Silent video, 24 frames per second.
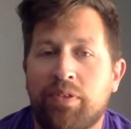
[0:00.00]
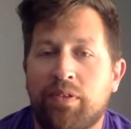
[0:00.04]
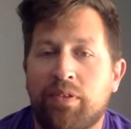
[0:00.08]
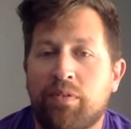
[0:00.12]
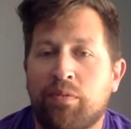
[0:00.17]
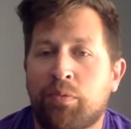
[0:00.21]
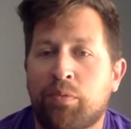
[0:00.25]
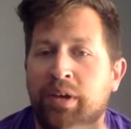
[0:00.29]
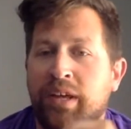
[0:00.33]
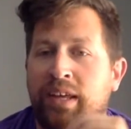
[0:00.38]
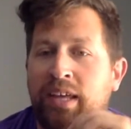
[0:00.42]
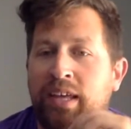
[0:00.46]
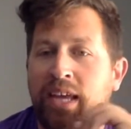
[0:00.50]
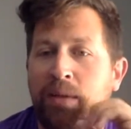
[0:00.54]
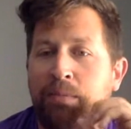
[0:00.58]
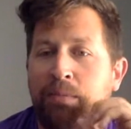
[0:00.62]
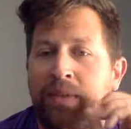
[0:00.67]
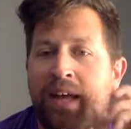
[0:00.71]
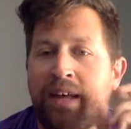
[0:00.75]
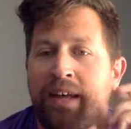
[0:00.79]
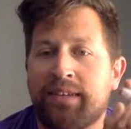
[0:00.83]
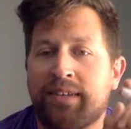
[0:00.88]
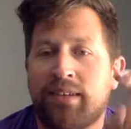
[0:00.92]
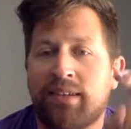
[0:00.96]
We keep
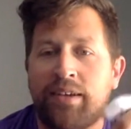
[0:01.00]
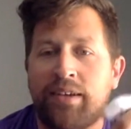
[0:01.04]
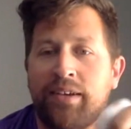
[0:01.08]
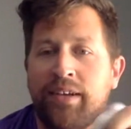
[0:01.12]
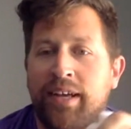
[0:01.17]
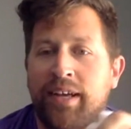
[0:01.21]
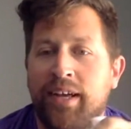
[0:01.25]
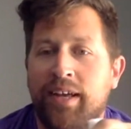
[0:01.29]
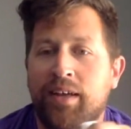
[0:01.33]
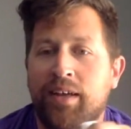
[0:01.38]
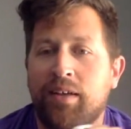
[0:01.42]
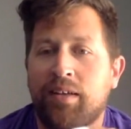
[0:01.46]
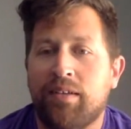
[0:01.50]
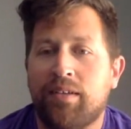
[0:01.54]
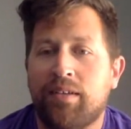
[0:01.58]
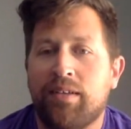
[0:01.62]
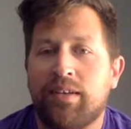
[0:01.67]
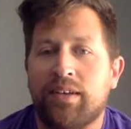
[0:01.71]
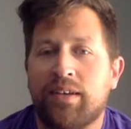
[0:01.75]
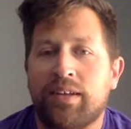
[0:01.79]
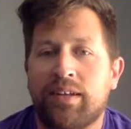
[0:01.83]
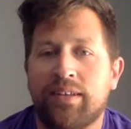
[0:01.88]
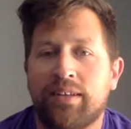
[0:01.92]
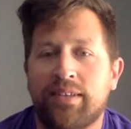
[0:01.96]
that Sunday
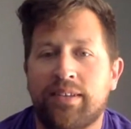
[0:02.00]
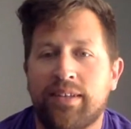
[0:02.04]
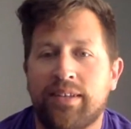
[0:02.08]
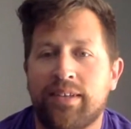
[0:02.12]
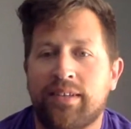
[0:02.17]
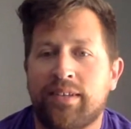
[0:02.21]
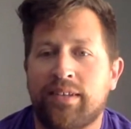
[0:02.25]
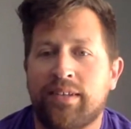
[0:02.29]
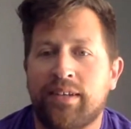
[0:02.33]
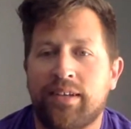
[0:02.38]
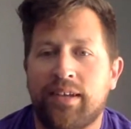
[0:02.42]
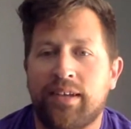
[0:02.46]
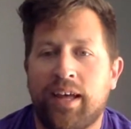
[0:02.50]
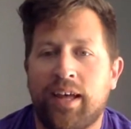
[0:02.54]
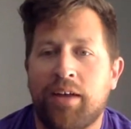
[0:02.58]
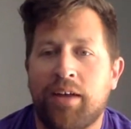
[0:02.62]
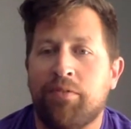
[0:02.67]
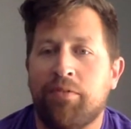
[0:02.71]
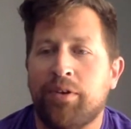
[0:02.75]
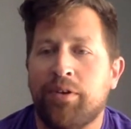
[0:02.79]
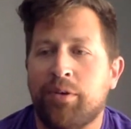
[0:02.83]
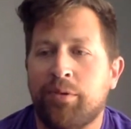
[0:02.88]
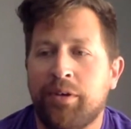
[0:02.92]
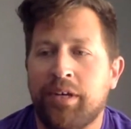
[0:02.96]
consistent
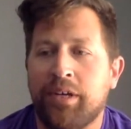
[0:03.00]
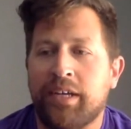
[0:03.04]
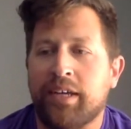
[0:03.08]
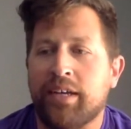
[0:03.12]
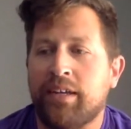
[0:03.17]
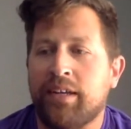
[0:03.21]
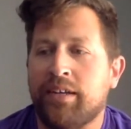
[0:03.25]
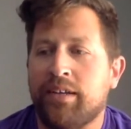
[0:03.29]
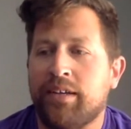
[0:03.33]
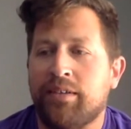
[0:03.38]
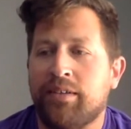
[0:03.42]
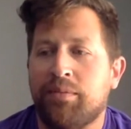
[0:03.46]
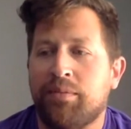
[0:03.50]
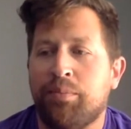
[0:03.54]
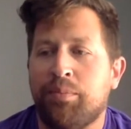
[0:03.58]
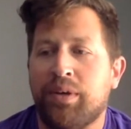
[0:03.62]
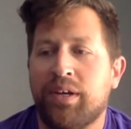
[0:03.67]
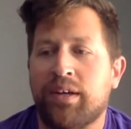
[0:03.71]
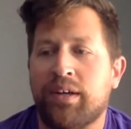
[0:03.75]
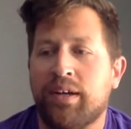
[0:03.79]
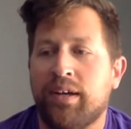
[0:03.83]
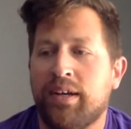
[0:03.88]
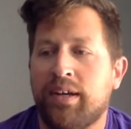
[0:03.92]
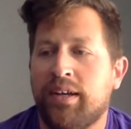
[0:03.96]
every weekend
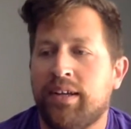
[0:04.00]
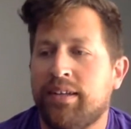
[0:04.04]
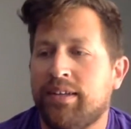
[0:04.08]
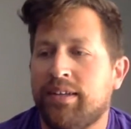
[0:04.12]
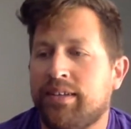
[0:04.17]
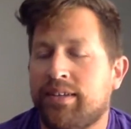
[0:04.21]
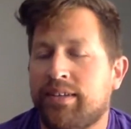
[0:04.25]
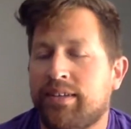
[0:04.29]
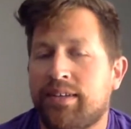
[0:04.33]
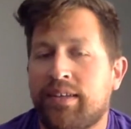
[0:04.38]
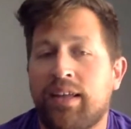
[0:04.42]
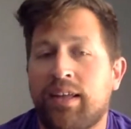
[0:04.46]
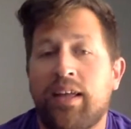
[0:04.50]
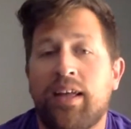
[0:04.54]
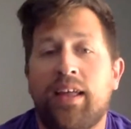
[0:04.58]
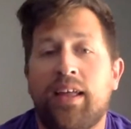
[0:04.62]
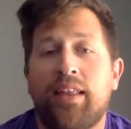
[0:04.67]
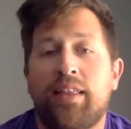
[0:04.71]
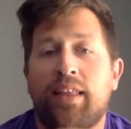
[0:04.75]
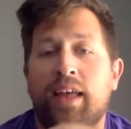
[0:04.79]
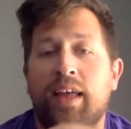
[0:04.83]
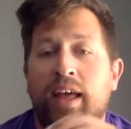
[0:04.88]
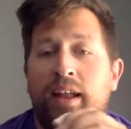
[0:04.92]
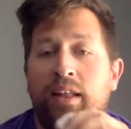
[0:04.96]
because
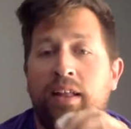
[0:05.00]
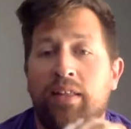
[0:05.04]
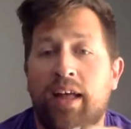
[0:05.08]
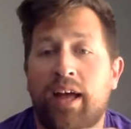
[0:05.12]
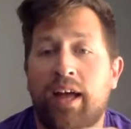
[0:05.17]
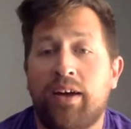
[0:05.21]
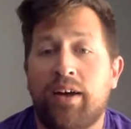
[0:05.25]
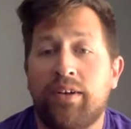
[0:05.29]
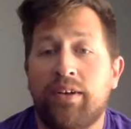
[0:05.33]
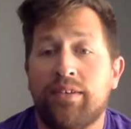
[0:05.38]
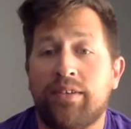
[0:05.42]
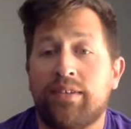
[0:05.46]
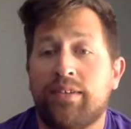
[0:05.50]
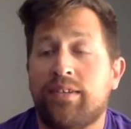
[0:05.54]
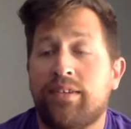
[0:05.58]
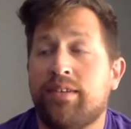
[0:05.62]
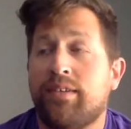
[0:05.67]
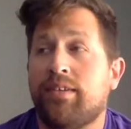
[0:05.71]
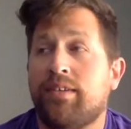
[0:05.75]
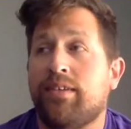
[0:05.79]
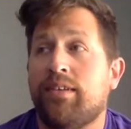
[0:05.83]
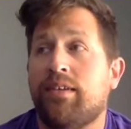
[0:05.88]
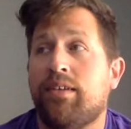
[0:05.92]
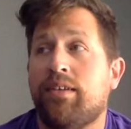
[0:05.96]
that
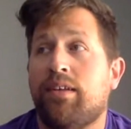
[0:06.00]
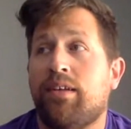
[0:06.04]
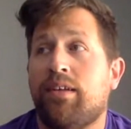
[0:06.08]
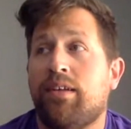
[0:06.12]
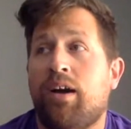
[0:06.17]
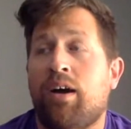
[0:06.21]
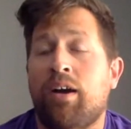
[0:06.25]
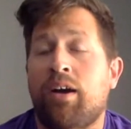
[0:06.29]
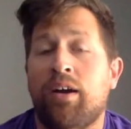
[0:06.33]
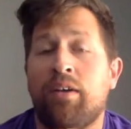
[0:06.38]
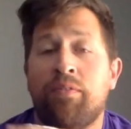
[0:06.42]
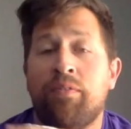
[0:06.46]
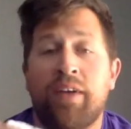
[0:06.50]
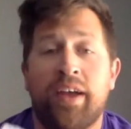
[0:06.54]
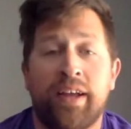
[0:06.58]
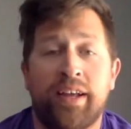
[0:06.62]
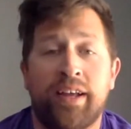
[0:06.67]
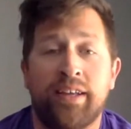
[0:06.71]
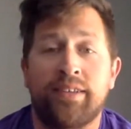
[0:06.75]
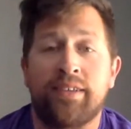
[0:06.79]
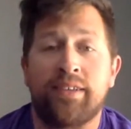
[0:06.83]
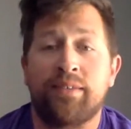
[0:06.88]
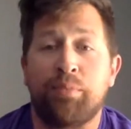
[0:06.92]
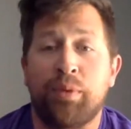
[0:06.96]
allows our
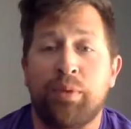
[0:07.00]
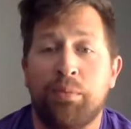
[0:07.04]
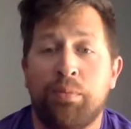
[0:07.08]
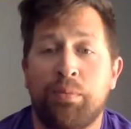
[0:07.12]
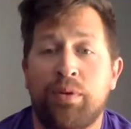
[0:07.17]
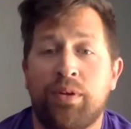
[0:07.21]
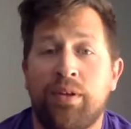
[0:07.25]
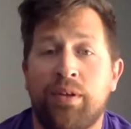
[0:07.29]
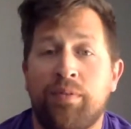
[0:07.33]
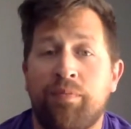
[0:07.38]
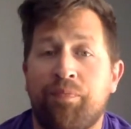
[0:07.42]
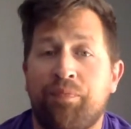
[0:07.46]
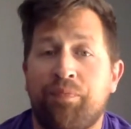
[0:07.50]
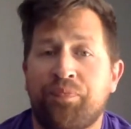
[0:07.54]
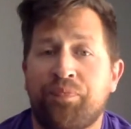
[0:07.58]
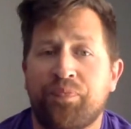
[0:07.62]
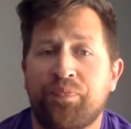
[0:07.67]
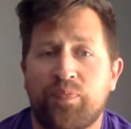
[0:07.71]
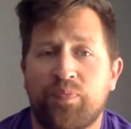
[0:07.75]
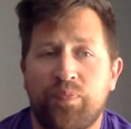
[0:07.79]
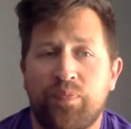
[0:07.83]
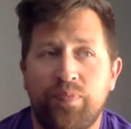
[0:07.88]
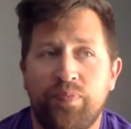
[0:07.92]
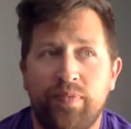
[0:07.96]
Vegas people
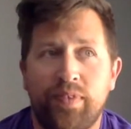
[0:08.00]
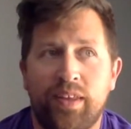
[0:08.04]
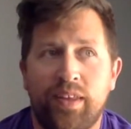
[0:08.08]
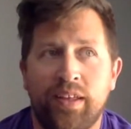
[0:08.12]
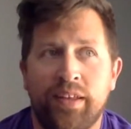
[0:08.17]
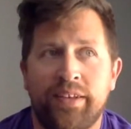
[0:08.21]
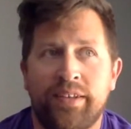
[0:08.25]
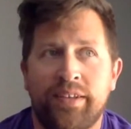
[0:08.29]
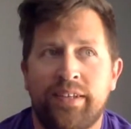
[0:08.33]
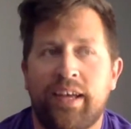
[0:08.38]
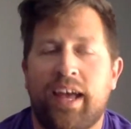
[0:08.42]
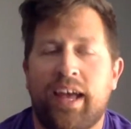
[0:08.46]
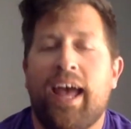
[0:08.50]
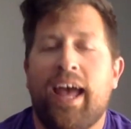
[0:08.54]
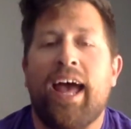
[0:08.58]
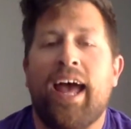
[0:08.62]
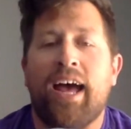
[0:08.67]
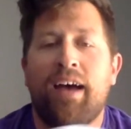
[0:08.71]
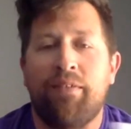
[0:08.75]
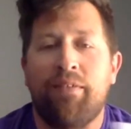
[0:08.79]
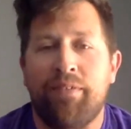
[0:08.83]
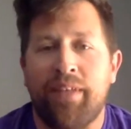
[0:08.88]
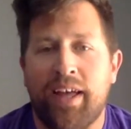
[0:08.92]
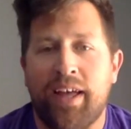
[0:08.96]
to
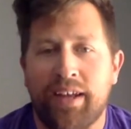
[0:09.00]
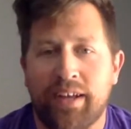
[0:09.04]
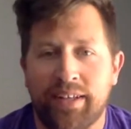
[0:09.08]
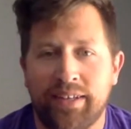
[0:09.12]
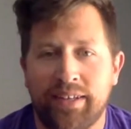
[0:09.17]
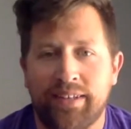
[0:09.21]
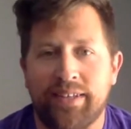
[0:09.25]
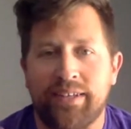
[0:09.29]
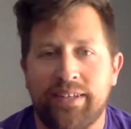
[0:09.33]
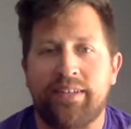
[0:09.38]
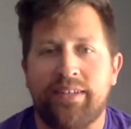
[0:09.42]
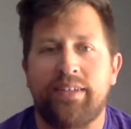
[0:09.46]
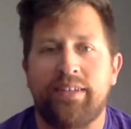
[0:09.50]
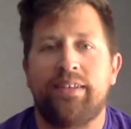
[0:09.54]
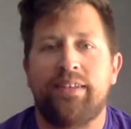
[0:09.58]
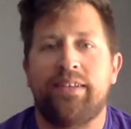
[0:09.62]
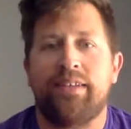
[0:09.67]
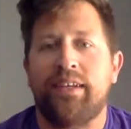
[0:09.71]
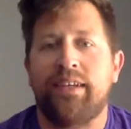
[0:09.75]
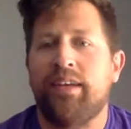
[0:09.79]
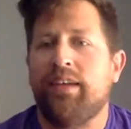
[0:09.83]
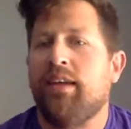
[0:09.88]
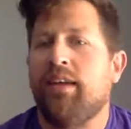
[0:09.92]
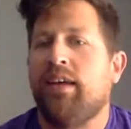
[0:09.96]
have that
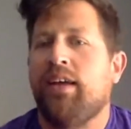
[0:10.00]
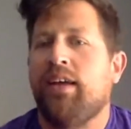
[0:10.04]
consistency.